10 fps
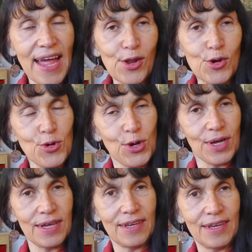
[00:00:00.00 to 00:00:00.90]
Hello.
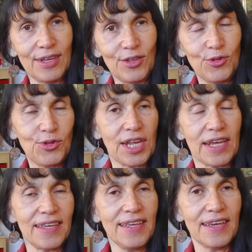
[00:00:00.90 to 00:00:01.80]

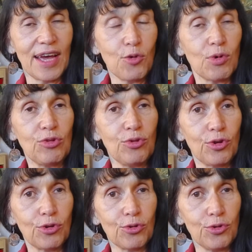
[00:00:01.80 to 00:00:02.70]
Today I want to
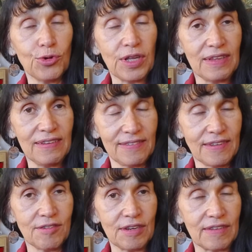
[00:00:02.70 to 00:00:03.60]
talk to you in this
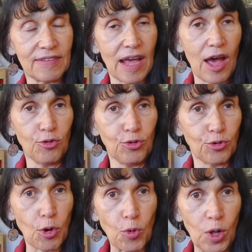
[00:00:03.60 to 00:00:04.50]
series, How to
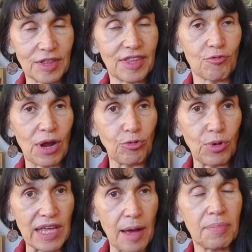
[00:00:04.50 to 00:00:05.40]
Grow Old the Right
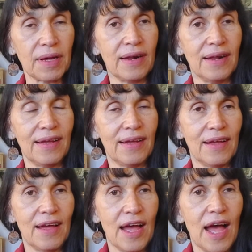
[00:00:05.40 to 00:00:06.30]
Way Up,
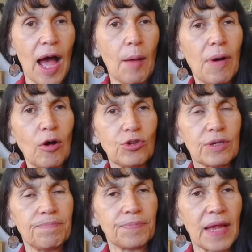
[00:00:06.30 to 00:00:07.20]
about
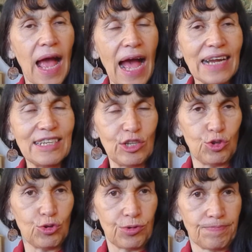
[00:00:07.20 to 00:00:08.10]

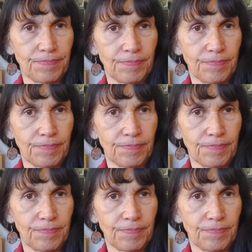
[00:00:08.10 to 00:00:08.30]
attitude.